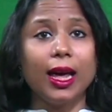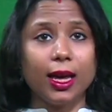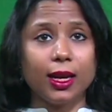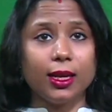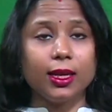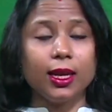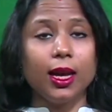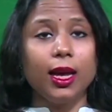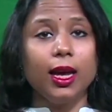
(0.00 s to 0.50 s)

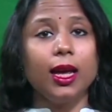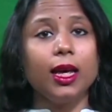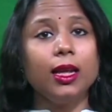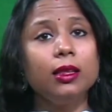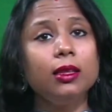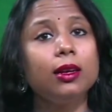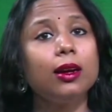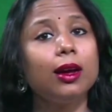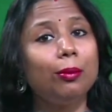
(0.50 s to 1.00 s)
And
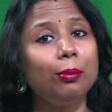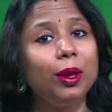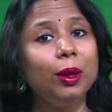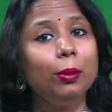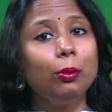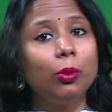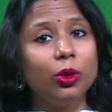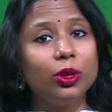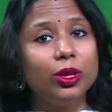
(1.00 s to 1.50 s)
in the
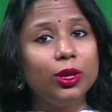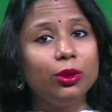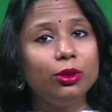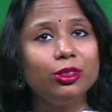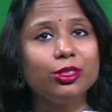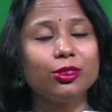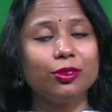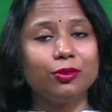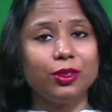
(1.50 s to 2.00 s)
coming
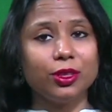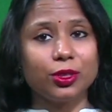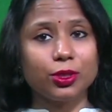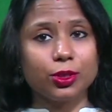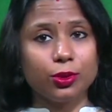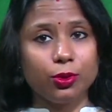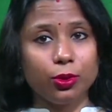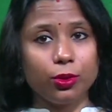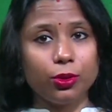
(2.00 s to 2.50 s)
modules of
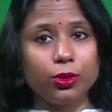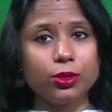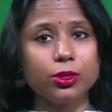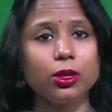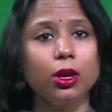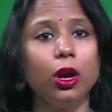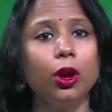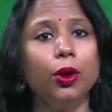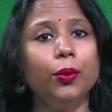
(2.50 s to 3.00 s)
this
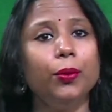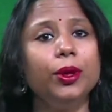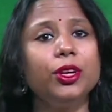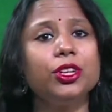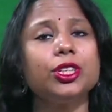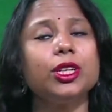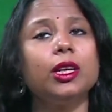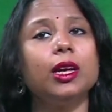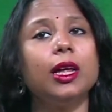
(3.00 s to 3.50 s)
course,
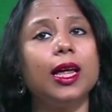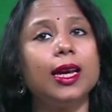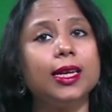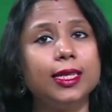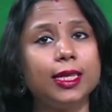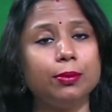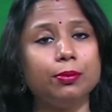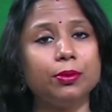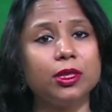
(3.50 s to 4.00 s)
we shall
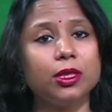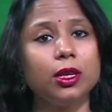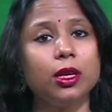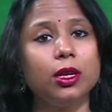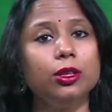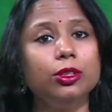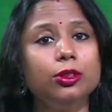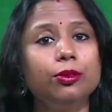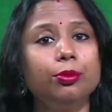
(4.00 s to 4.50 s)

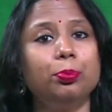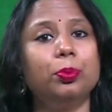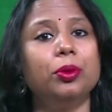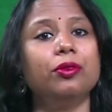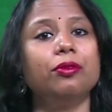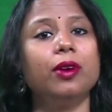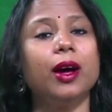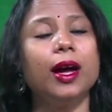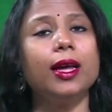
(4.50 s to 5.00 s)
attempt to
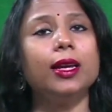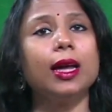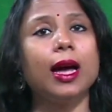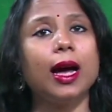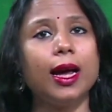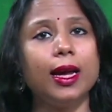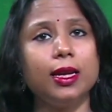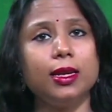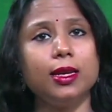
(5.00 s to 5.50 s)

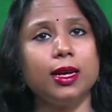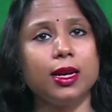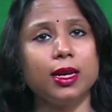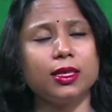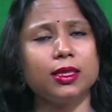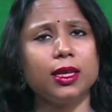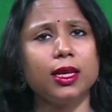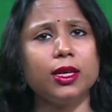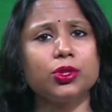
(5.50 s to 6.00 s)
provide
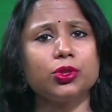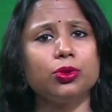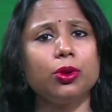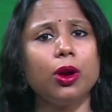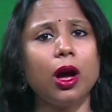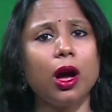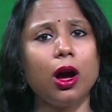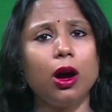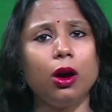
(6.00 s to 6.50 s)
ideas as
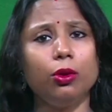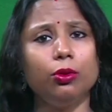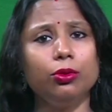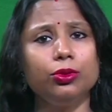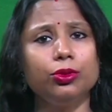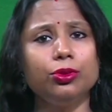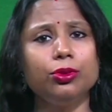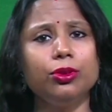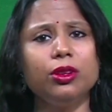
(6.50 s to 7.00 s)
to
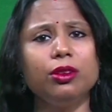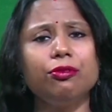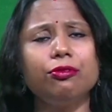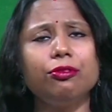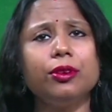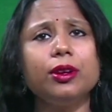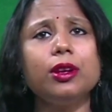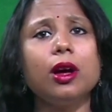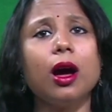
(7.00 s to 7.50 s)
how, through
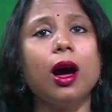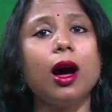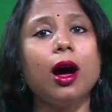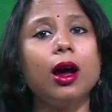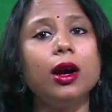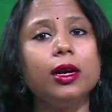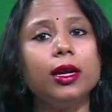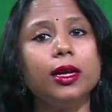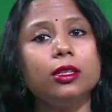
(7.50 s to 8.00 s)
different
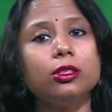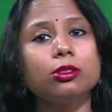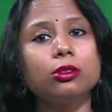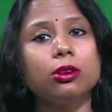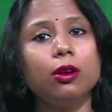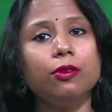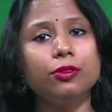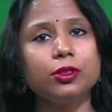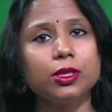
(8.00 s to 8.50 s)
hard
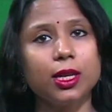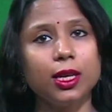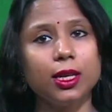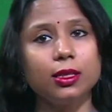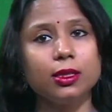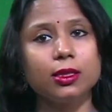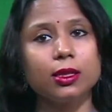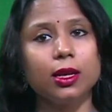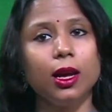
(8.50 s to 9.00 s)
and soft
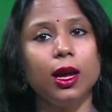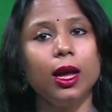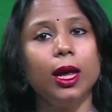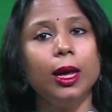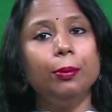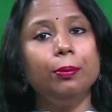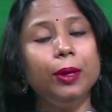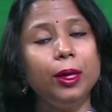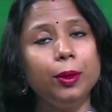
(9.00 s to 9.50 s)
skills,
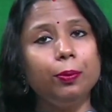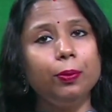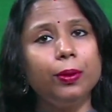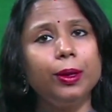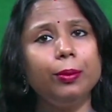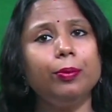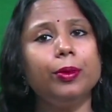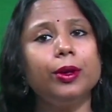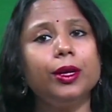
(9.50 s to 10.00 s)

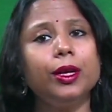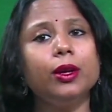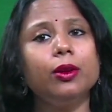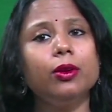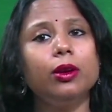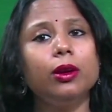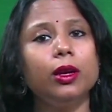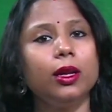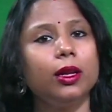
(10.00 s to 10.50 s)
people,
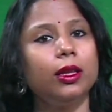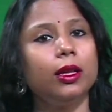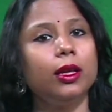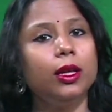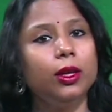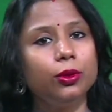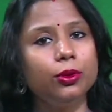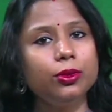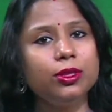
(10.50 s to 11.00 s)
particularly
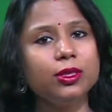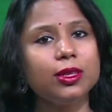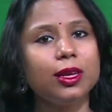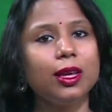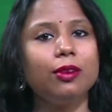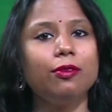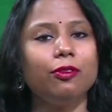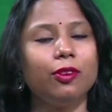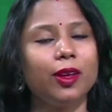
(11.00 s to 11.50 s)
the
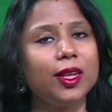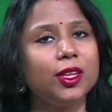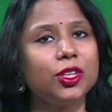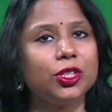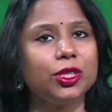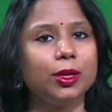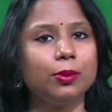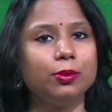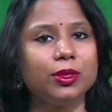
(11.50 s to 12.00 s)
youths, can
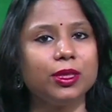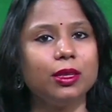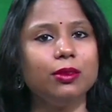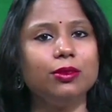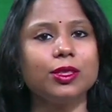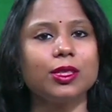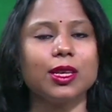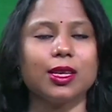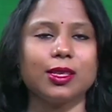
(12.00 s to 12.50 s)
fetch
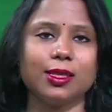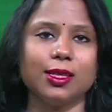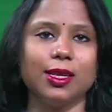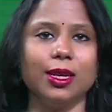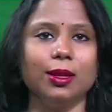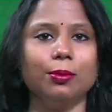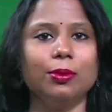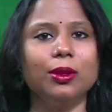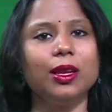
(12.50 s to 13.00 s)
themselves
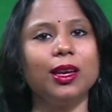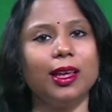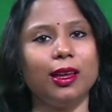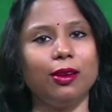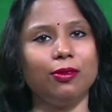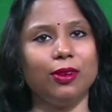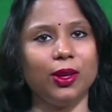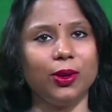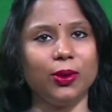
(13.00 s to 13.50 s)
sustainable
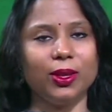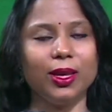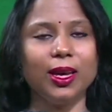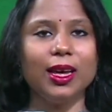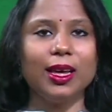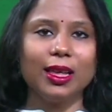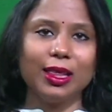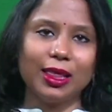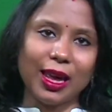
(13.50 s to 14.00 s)
livelihood.